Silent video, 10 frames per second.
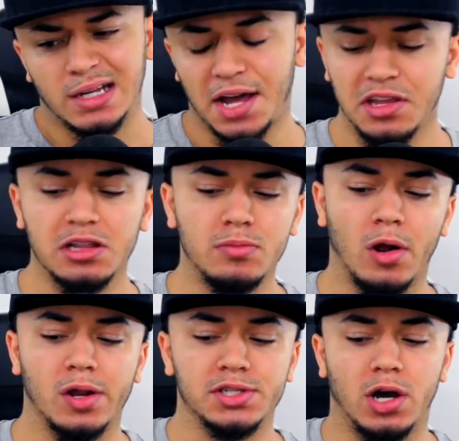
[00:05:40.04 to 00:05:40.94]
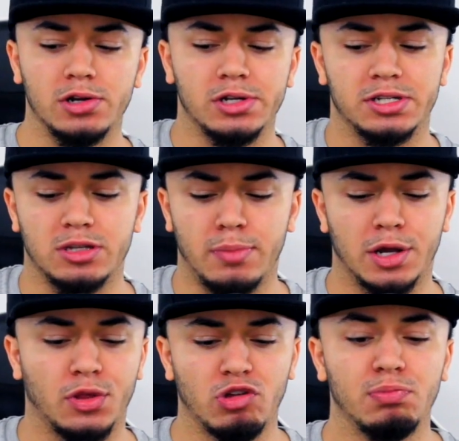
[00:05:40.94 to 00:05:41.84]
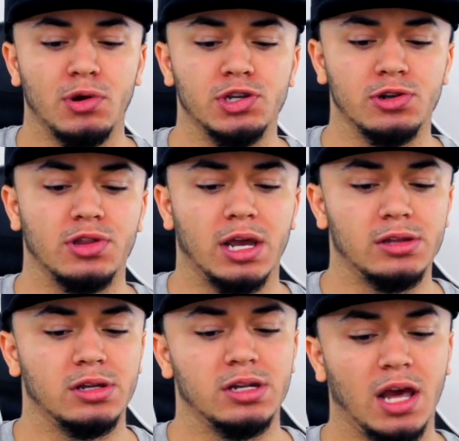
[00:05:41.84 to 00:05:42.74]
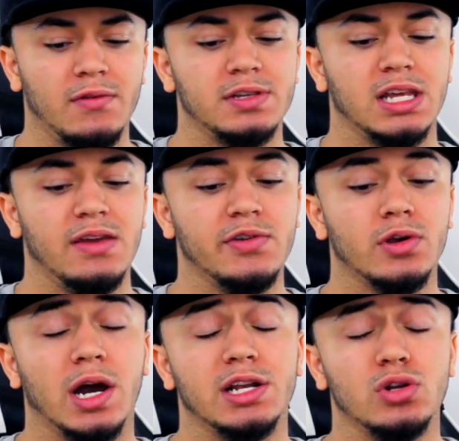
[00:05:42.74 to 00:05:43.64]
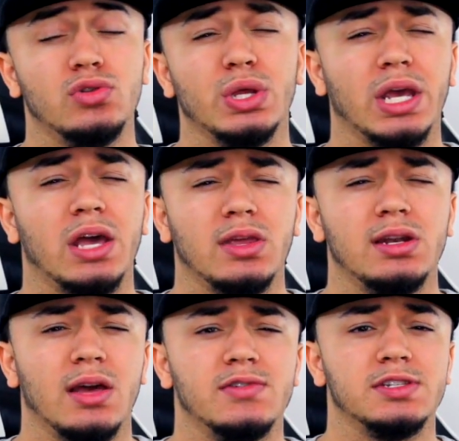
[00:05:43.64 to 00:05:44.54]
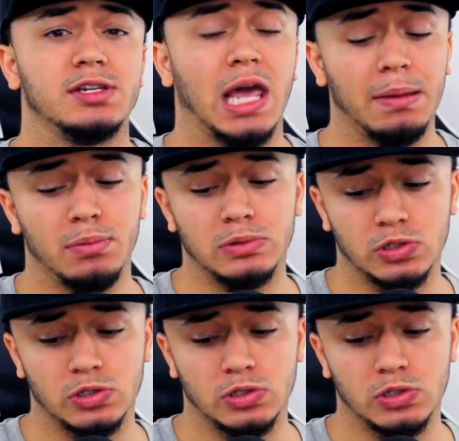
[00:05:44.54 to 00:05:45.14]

I think Lamarcus Aldridge is a better three point shooter than Anthony Davis, even though I do think Anthony Davis is a capable